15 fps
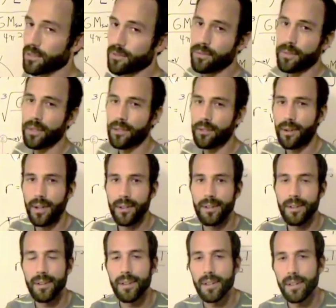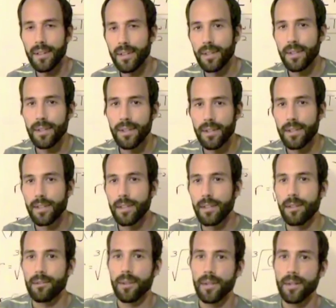is from Earth, right?
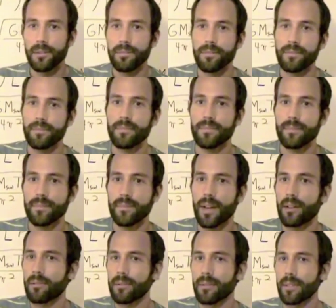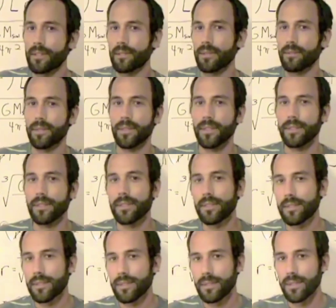Well, I don't really agree with
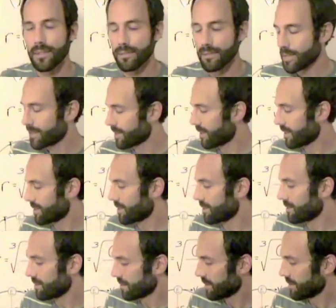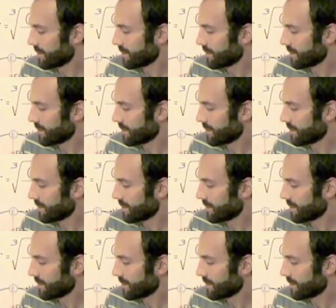this. And the reason I don't